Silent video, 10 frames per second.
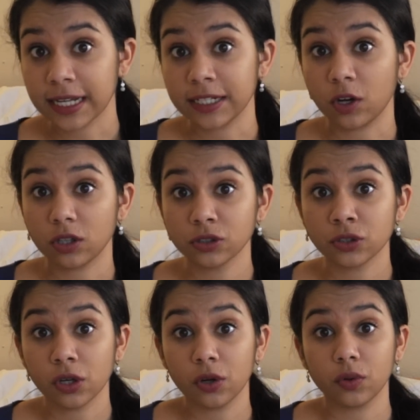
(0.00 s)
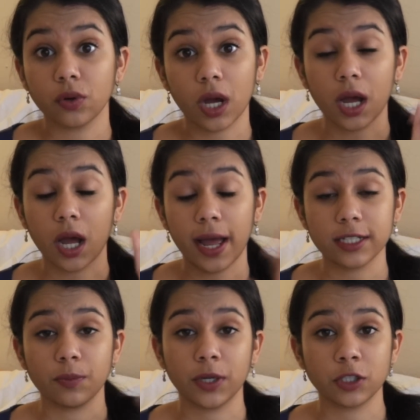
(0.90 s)
and it also
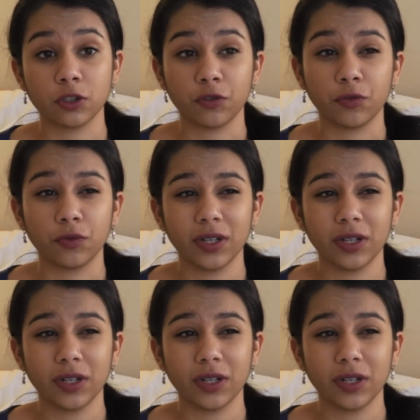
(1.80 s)
has a bunch of